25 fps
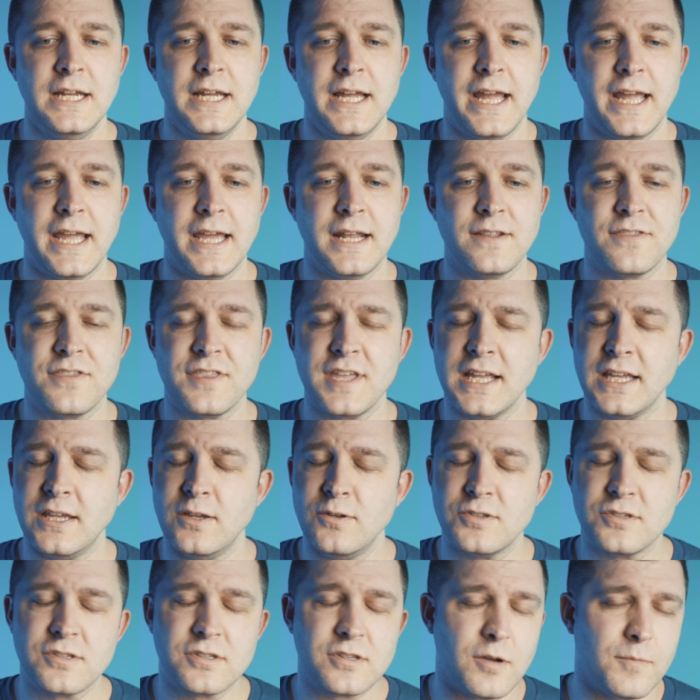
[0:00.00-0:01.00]
and thank you
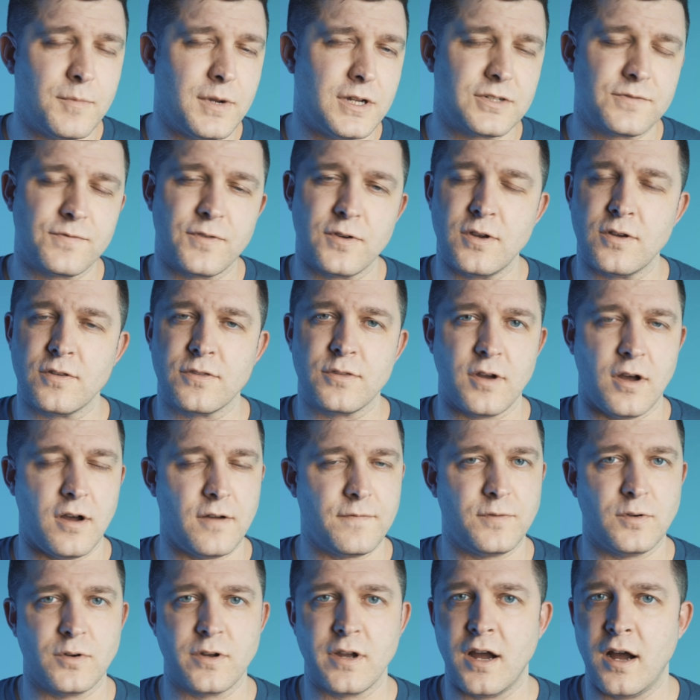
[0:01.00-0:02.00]
so much for your
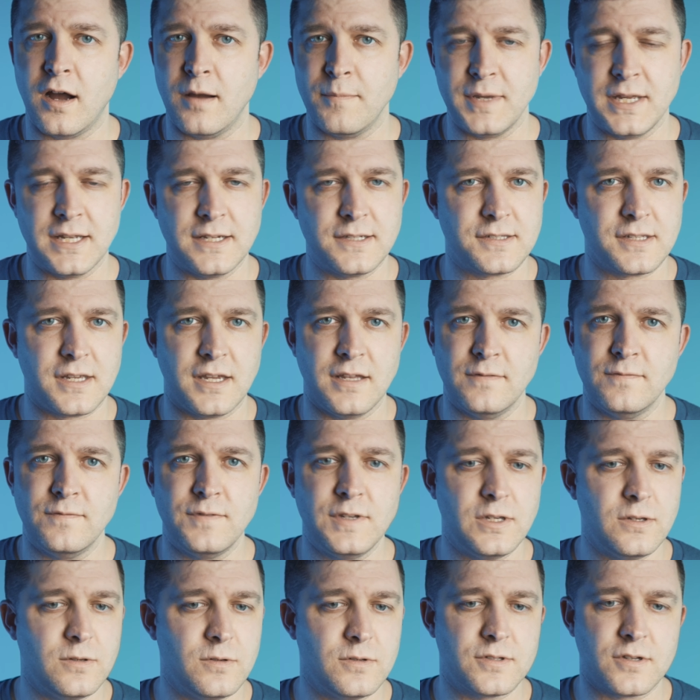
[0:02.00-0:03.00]
thoughtful comments and
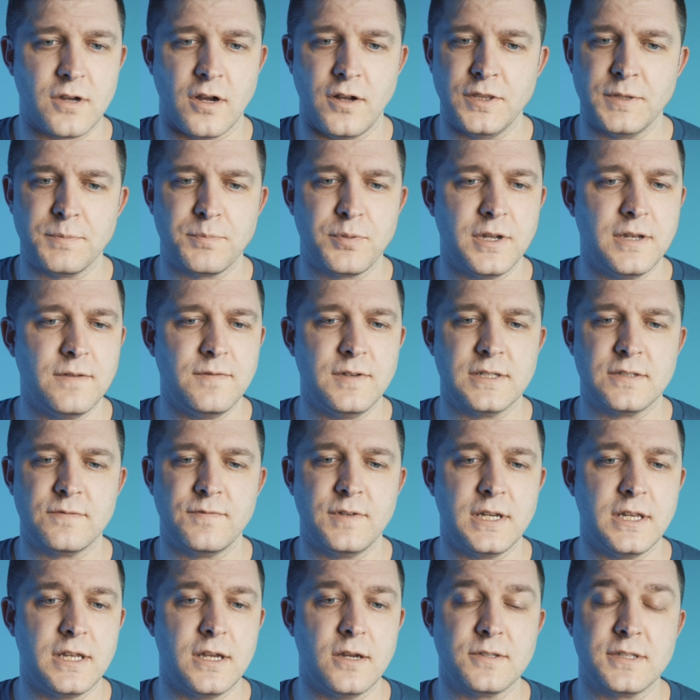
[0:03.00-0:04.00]
views on the previous
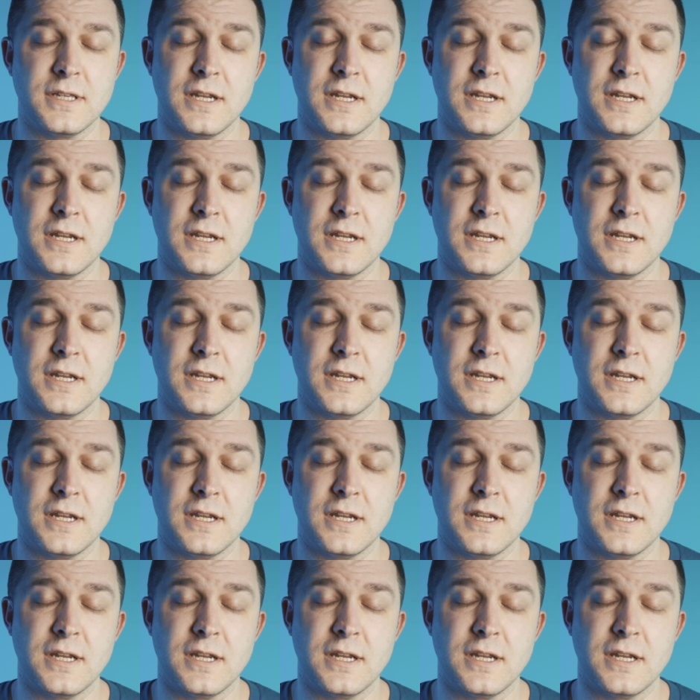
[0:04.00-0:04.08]
videos.